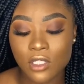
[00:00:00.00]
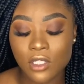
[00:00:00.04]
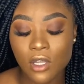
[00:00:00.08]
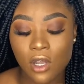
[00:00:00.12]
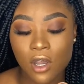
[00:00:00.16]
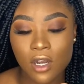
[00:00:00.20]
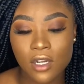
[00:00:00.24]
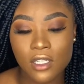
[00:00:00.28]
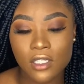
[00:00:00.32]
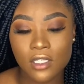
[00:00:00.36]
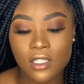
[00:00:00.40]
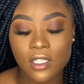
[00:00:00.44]

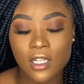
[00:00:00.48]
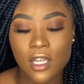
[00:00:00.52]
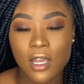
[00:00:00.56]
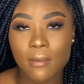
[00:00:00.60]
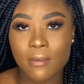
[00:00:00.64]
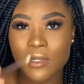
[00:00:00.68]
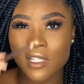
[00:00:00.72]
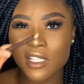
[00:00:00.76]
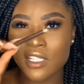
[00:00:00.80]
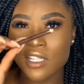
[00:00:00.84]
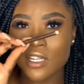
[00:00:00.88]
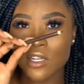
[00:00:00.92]
Honestly, I'm
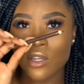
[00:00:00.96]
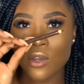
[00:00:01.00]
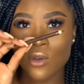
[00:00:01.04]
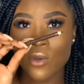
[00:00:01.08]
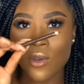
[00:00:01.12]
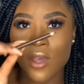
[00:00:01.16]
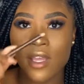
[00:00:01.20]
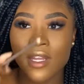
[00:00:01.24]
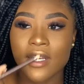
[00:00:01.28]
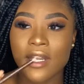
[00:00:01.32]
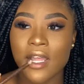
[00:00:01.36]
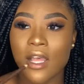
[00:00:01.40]
just gonna go
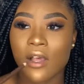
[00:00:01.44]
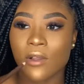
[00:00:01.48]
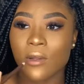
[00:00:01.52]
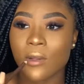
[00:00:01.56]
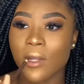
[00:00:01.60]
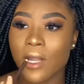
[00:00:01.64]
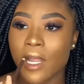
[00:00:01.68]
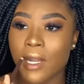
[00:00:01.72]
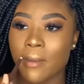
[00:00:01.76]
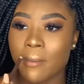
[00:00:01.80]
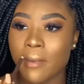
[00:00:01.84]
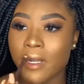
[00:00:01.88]
ahead and
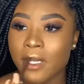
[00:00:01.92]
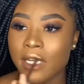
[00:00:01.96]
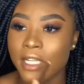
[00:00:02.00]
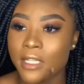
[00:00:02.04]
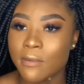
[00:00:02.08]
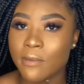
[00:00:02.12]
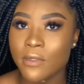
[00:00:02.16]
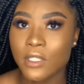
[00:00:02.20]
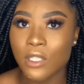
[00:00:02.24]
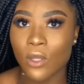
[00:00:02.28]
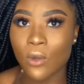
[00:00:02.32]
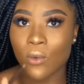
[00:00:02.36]
outline my
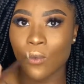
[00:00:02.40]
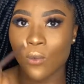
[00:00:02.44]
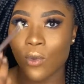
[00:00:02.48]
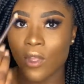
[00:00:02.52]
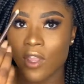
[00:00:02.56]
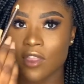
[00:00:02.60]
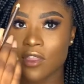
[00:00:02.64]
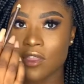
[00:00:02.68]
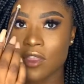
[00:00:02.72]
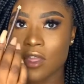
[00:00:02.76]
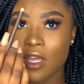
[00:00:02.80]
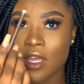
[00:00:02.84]
lips with
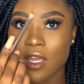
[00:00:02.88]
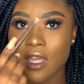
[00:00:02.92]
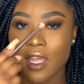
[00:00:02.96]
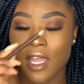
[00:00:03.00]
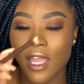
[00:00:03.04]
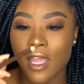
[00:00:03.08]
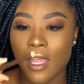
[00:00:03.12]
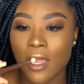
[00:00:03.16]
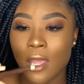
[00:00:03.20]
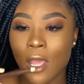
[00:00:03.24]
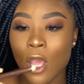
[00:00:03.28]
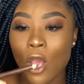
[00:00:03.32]

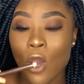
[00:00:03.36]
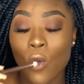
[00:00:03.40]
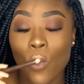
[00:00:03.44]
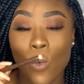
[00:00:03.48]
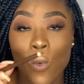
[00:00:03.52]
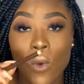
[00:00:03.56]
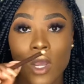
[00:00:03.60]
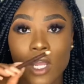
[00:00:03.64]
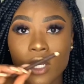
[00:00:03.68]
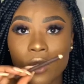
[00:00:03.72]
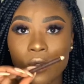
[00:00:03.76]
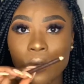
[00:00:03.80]
a
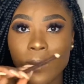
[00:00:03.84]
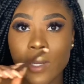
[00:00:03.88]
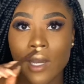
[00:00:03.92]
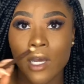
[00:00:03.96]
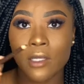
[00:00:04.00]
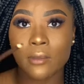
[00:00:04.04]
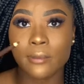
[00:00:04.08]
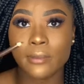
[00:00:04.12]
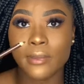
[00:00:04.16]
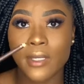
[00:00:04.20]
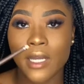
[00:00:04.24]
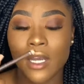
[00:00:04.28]
Wet n
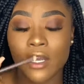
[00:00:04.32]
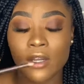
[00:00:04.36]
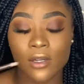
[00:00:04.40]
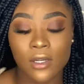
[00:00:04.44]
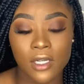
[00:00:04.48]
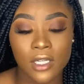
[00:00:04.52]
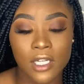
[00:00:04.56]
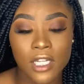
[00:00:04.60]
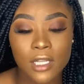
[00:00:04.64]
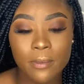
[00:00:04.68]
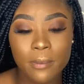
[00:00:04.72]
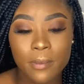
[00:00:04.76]
Wild brown
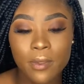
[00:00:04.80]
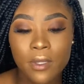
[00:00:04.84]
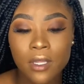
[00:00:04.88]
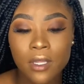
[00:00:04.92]
lip